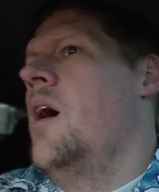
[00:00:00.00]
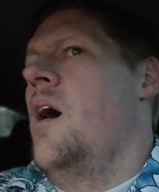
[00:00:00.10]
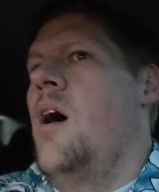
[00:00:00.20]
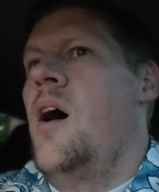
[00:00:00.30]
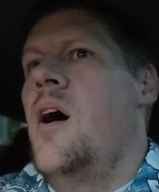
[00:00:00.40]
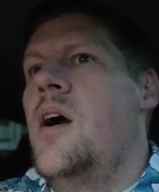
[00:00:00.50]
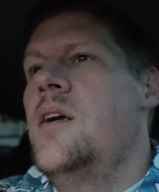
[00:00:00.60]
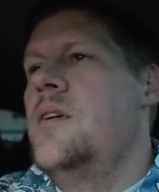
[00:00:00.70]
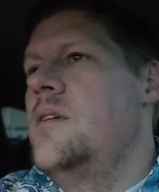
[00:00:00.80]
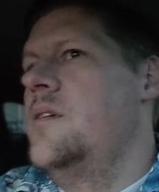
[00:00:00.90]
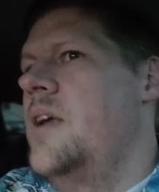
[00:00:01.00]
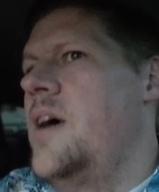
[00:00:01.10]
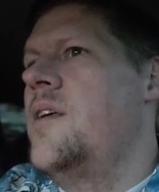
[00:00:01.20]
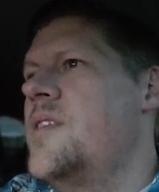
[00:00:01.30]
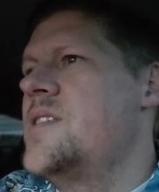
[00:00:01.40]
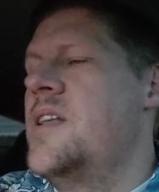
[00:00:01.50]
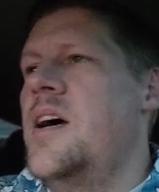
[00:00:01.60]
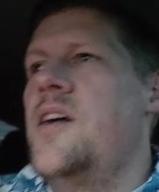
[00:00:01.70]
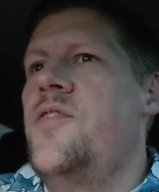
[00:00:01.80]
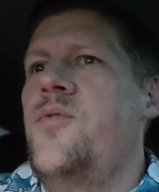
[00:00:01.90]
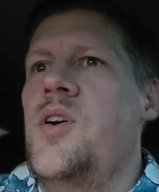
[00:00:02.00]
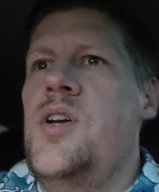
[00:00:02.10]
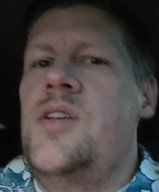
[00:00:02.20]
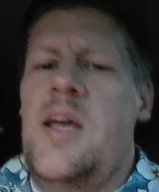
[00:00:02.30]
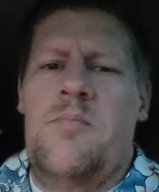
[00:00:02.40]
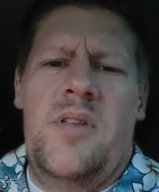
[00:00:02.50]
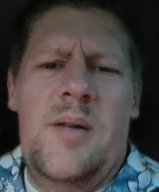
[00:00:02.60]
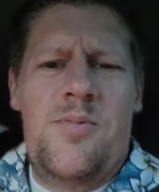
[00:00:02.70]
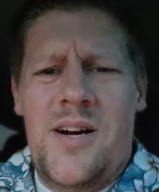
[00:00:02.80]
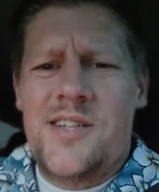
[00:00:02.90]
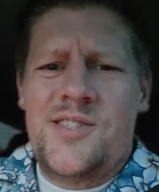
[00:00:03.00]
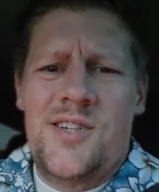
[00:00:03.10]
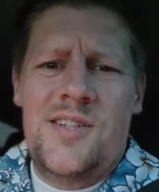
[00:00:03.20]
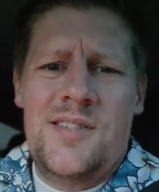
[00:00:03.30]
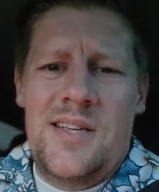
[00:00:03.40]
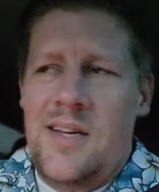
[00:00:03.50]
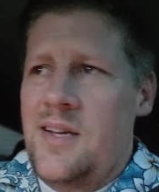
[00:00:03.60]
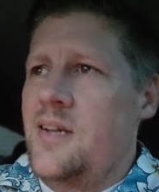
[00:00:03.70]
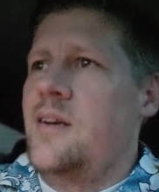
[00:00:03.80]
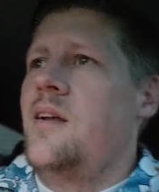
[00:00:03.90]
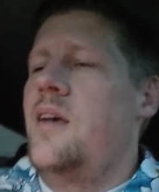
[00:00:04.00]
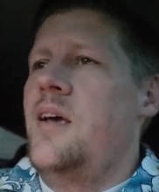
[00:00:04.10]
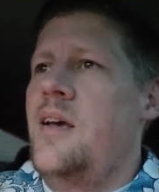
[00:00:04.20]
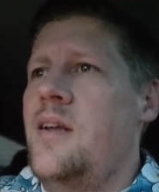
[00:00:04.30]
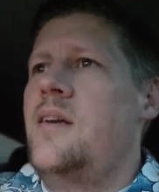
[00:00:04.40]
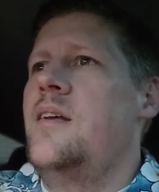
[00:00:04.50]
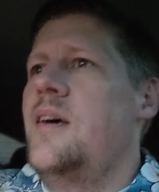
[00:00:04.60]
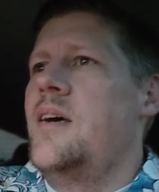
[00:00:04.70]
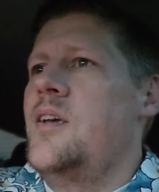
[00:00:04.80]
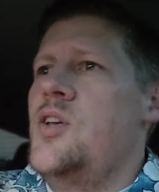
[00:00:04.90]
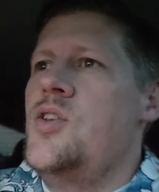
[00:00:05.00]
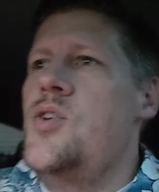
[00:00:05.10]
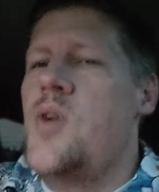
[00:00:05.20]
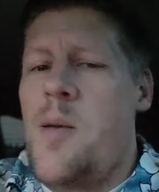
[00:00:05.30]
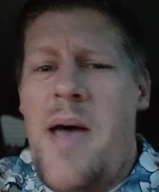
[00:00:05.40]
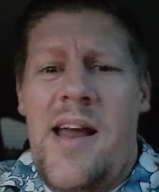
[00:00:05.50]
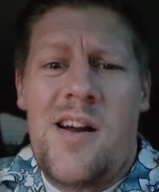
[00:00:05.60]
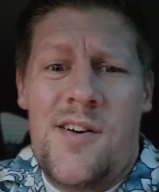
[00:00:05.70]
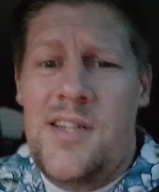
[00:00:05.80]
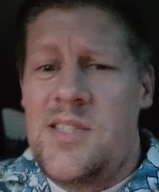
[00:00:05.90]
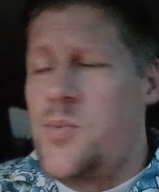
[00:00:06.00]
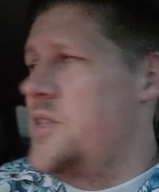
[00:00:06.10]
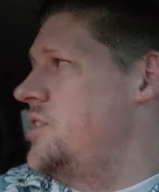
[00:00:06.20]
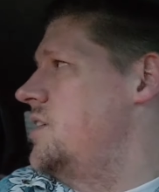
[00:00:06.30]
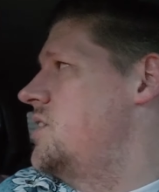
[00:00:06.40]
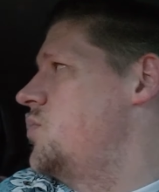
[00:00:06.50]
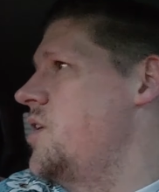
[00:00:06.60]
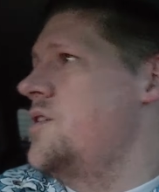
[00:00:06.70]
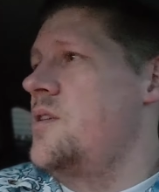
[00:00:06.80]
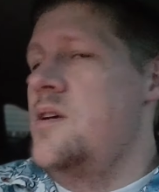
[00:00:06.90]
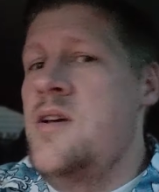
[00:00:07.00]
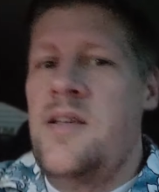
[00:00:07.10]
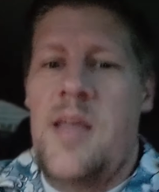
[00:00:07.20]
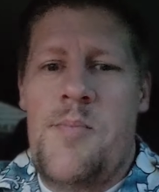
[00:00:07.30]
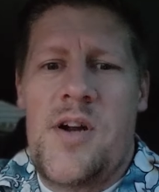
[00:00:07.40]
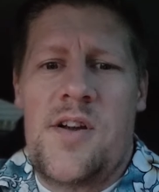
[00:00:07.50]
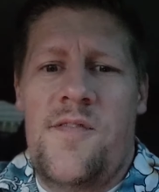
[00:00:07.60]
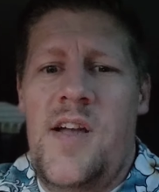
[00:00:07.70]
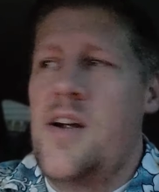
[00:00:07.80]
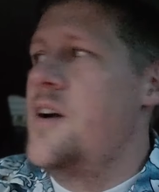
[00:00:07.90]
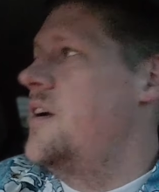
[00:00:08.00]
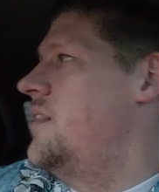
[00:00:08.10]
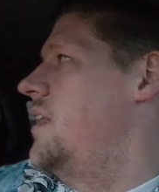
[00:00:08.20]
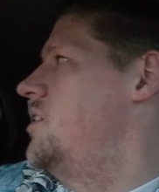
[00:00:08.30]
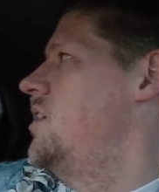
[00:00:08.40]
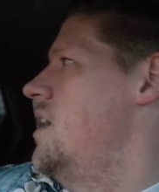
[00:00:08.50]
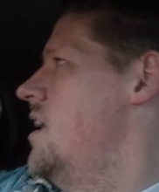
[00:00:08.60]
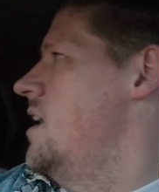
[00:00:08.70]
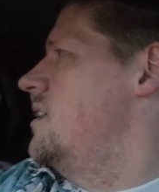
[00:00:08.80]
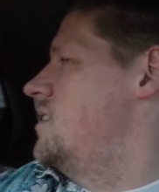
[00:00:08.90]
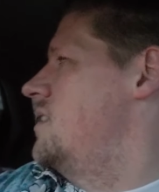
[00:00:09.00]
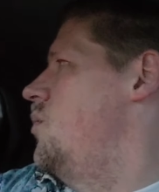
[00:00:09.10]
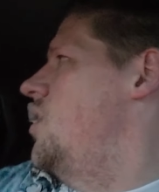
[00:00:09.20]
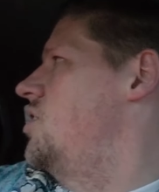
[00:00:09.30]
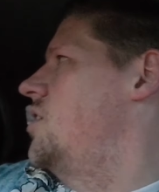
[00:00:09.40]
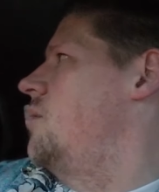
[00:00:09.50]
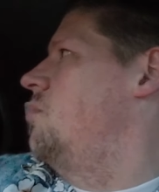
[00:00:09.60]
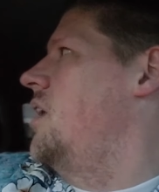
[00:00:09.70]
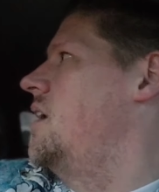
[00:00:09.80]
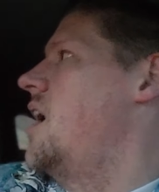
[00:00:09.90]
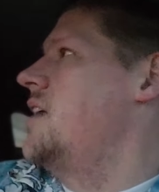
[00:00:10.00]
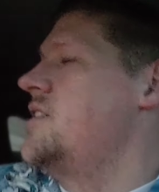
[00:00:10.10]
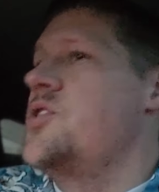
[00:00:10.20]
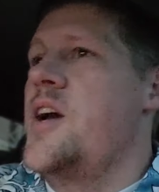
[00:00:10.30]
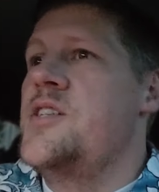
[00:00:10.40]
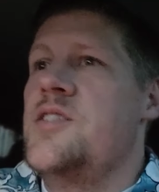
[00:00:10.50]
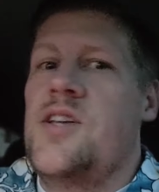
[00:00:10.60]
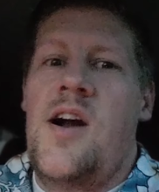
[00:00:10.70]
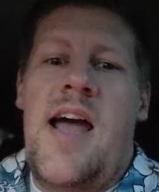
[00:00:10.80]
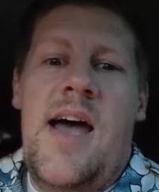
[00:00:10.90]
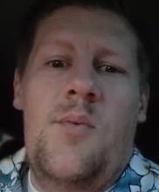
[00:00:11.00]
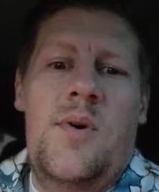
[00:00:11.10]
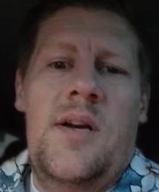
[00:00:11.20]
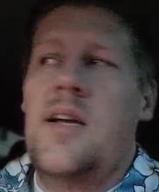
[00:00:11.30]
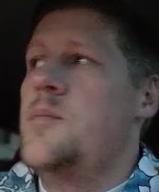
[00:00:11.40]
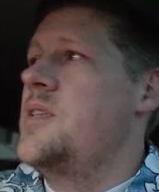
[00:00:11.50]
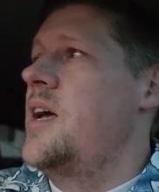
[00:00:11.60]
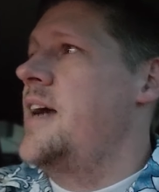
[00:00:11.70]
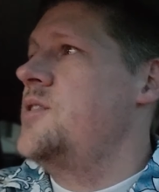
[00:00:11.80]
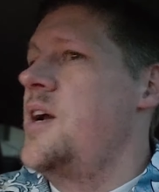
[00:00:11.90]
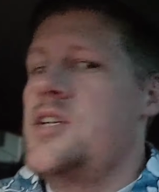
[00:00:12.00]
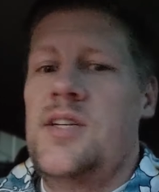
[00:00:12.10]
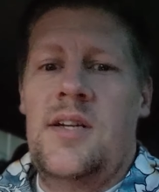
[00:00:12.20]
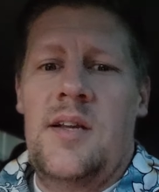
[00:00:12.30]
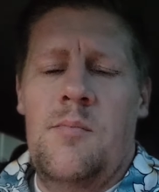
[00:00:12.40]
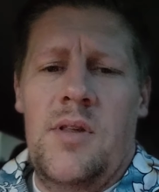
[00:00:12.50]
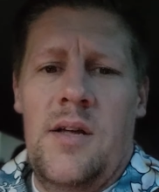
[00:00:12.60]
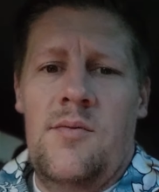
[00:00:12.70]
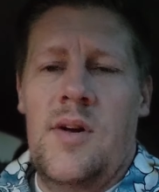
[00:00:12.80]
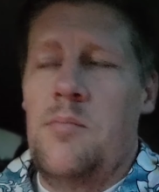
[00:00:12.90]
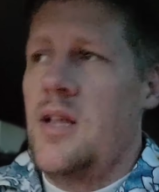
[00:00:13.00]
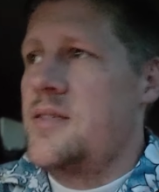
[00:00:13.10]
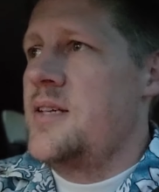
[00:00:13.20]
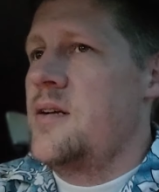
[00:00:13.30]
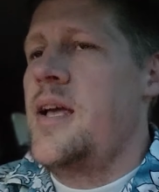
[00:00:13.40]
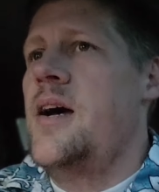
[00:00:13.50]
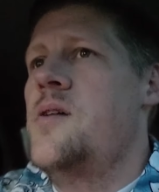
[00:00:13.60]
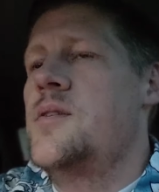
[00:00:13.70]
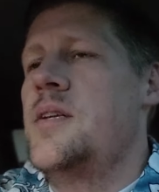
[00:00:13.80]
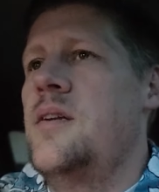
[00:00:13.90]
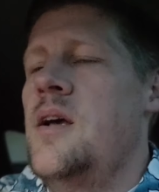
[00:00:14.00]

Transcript: heart health stuff where you take blood pressures, and you do hematocrits, which is where they prick your finger and they see what your blood concentrations are at when it comes to hydration and red blood cell count, and